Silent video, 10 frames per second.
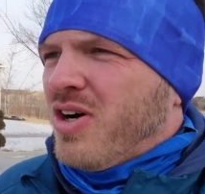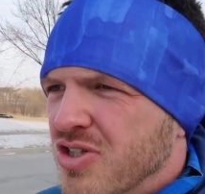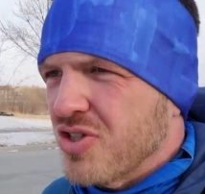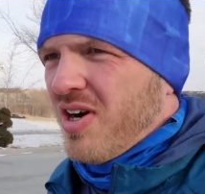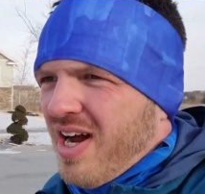
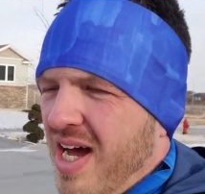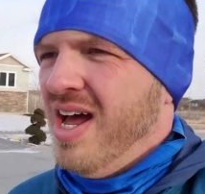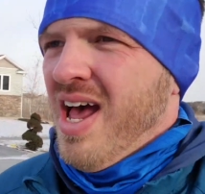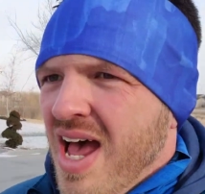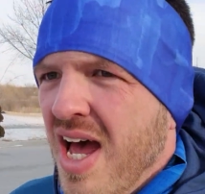Ultra,
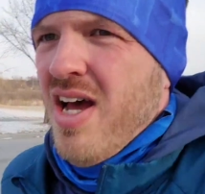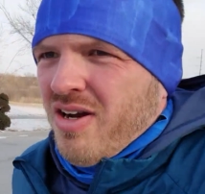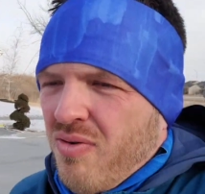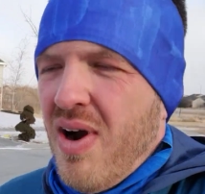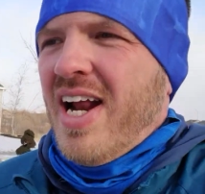
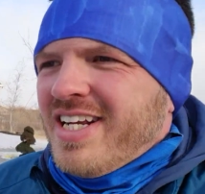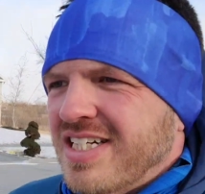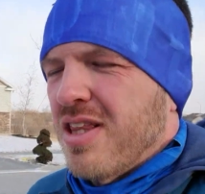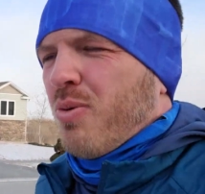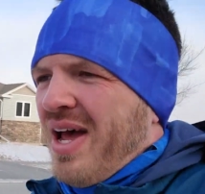right
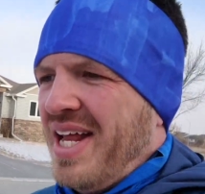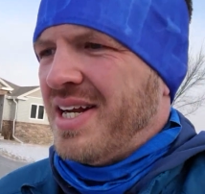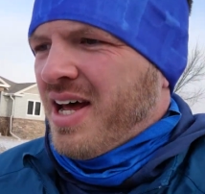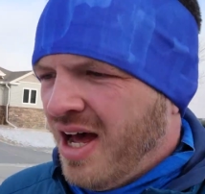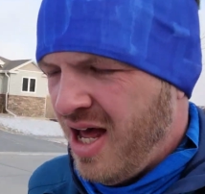into the wind.